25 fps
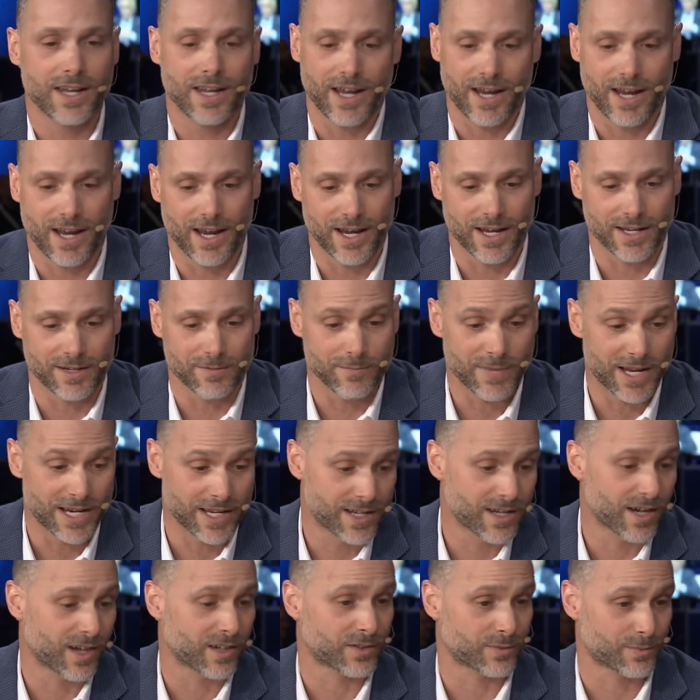And many
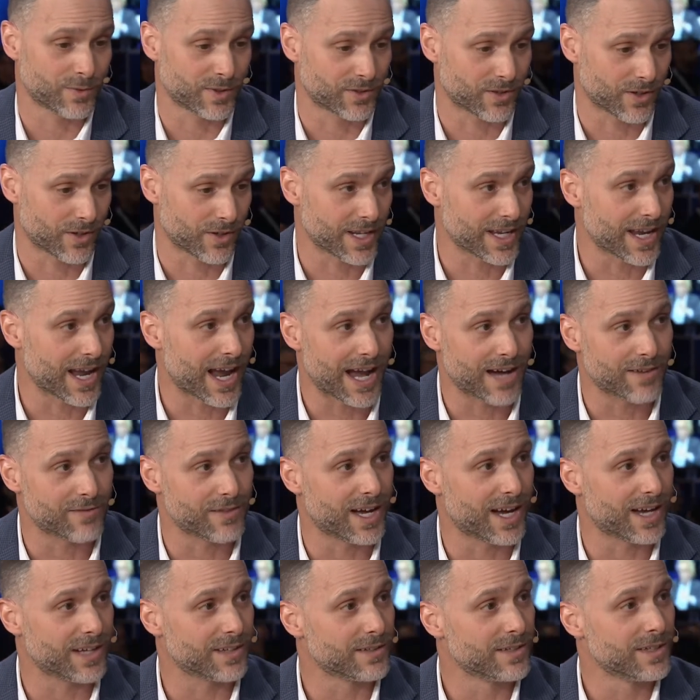customers already have
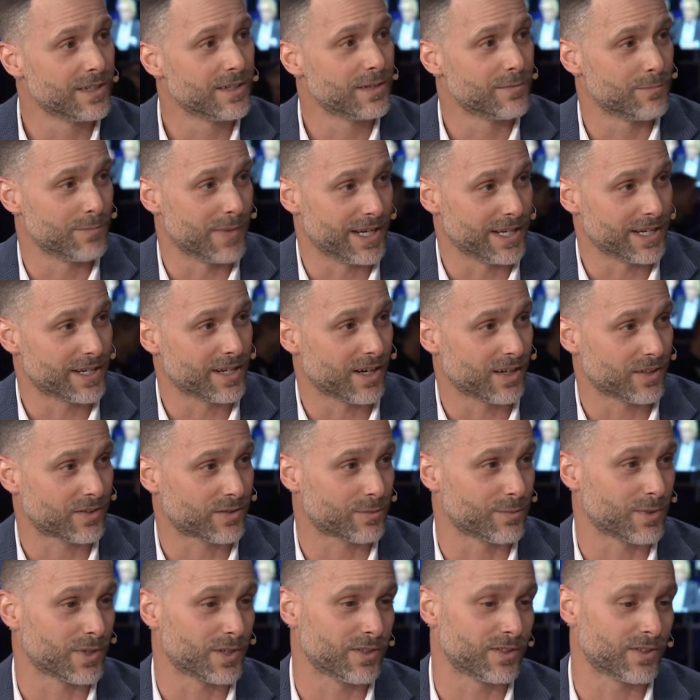that. Many
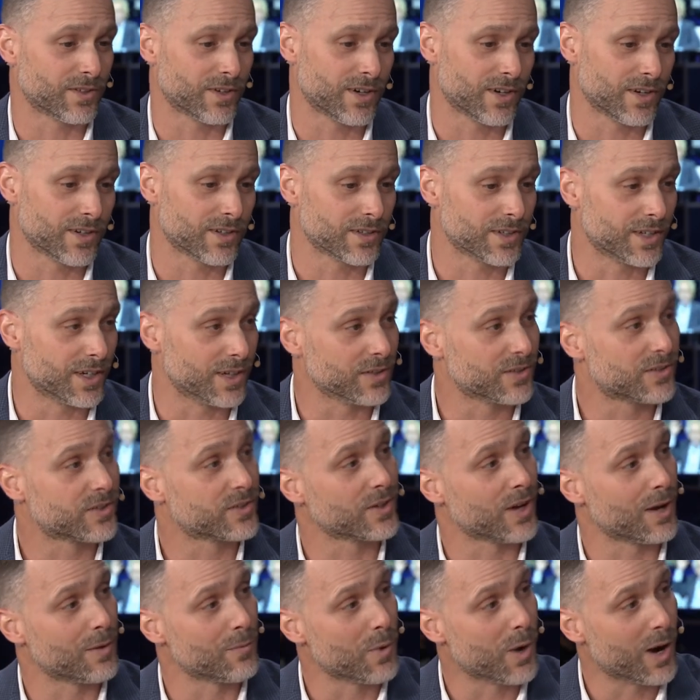customers are, you know,
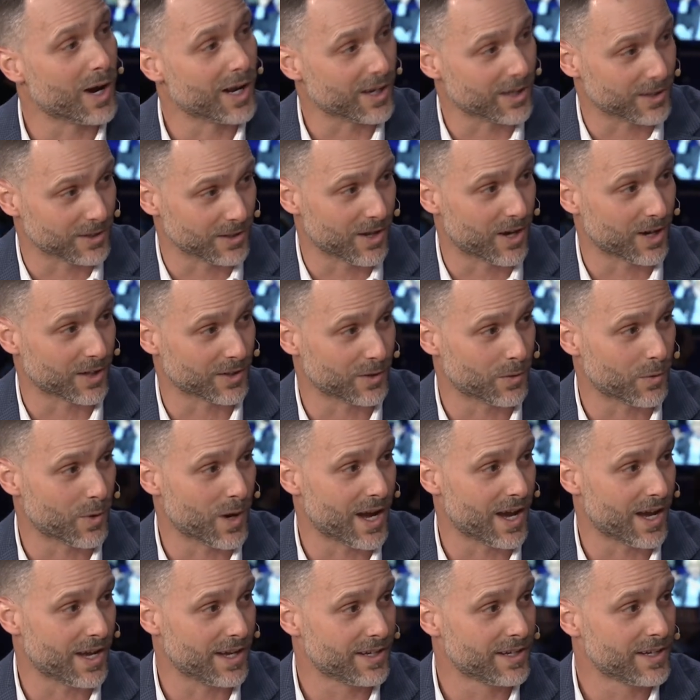somewhat along the
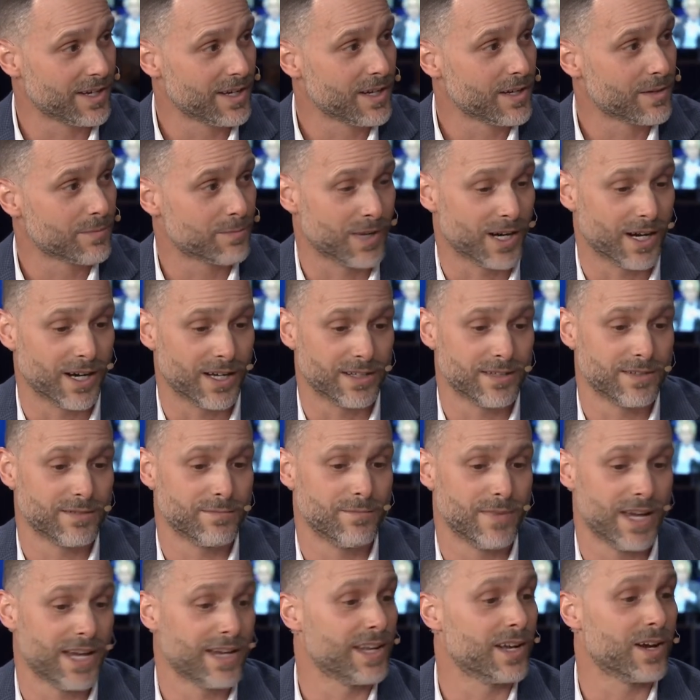way, but
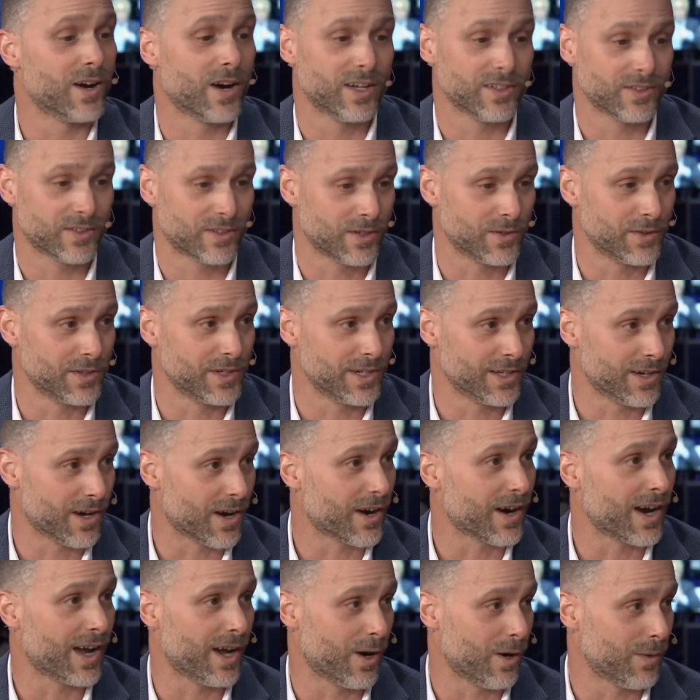many also need
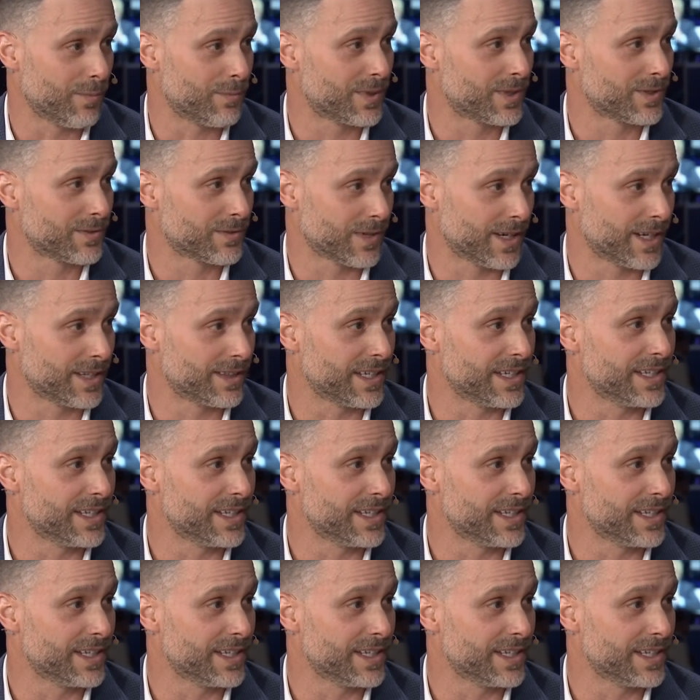our help, right?